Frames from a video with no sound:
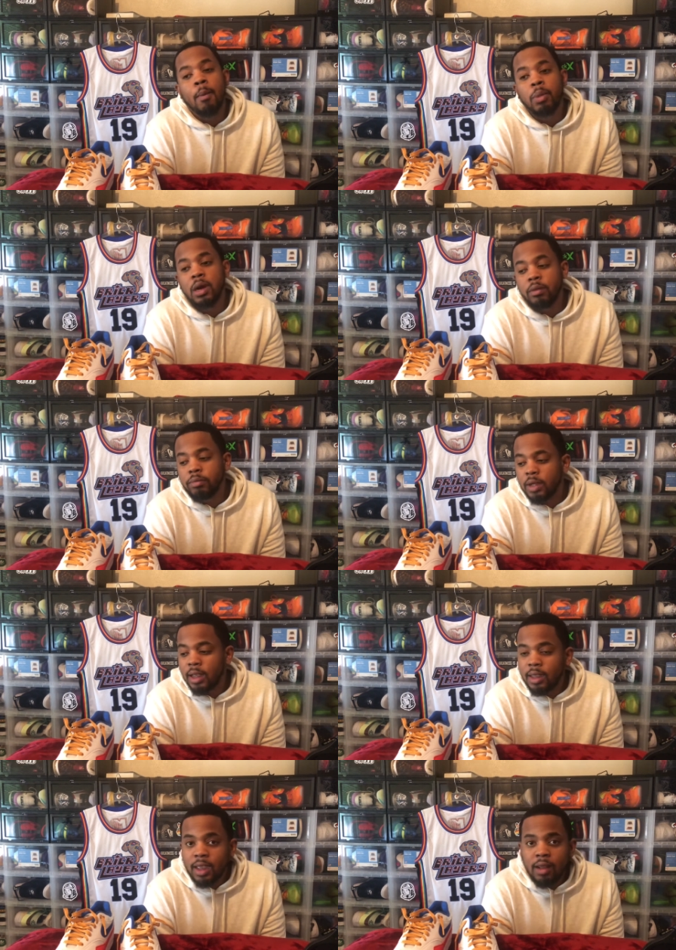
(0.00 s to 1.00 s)
But
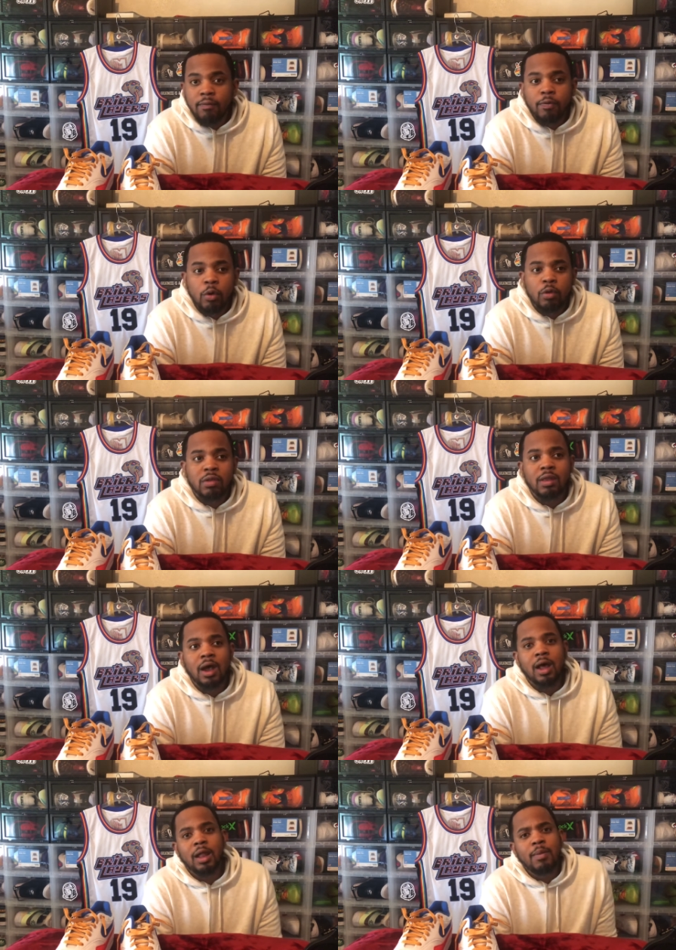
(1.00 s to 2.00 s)
again, folks,
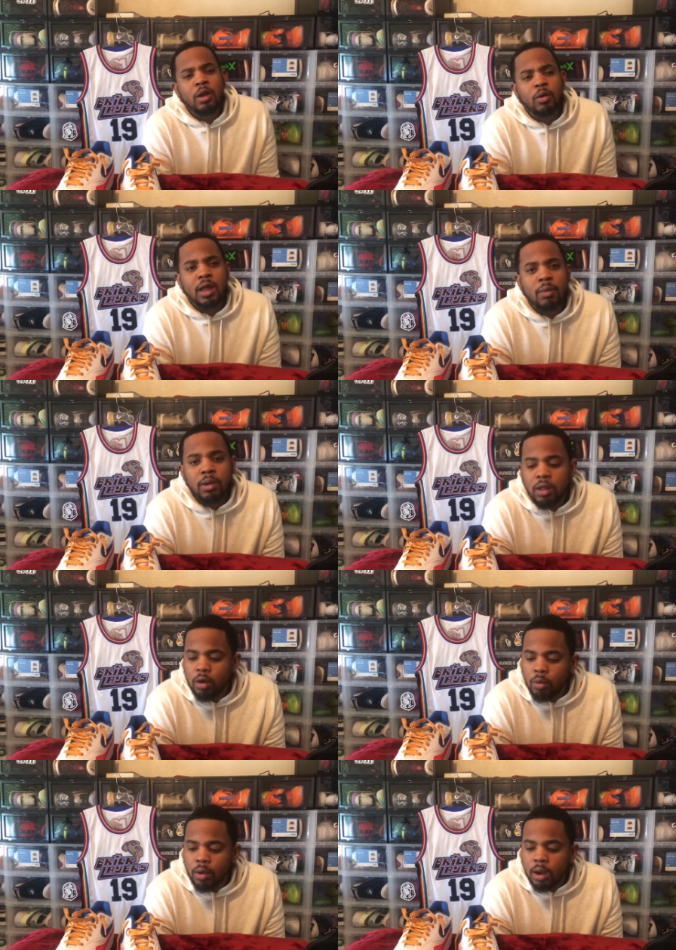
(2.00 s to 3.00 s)
let me know down
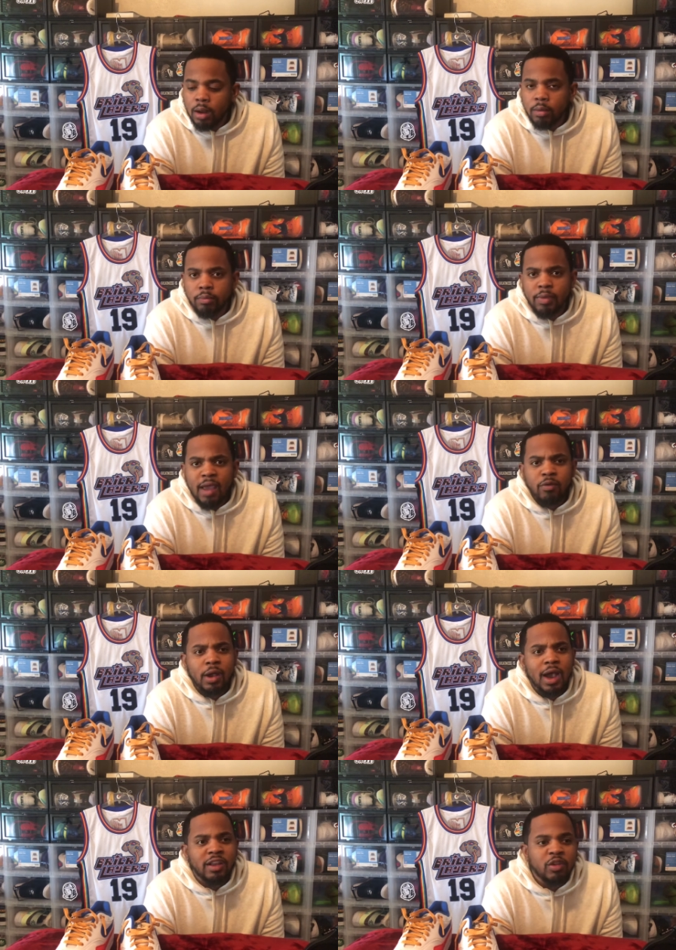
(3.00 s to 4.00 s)
below. Have you
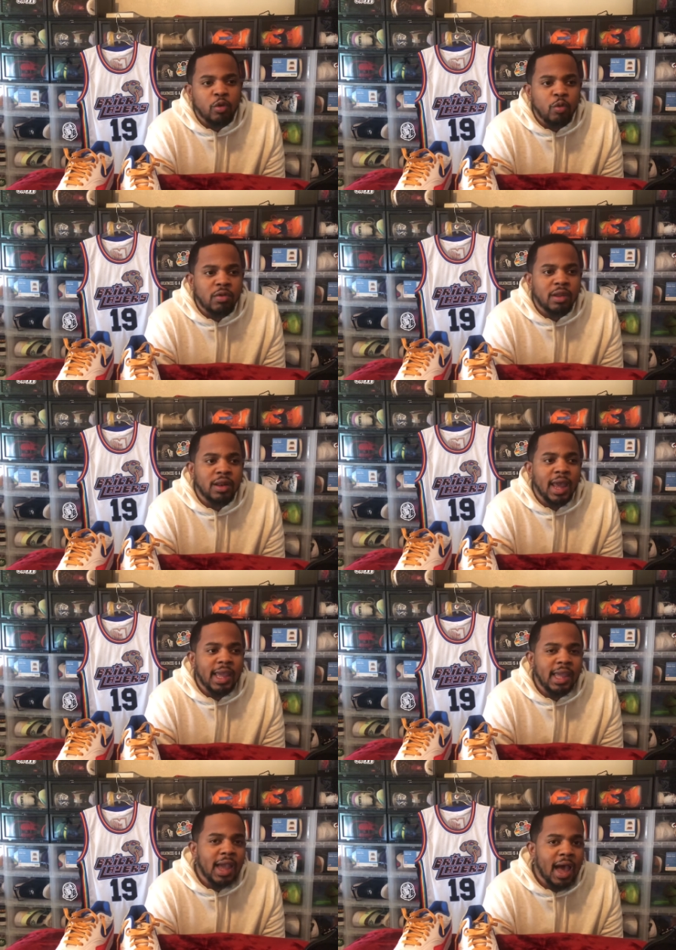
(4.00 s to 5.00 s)
guys used the
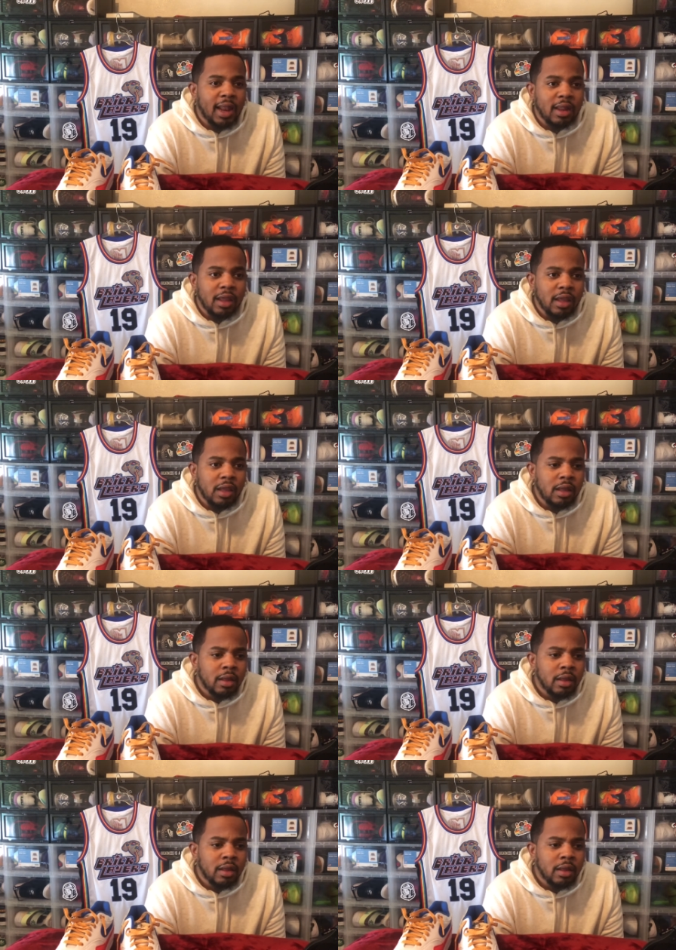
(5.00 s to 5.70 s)
Nike ID?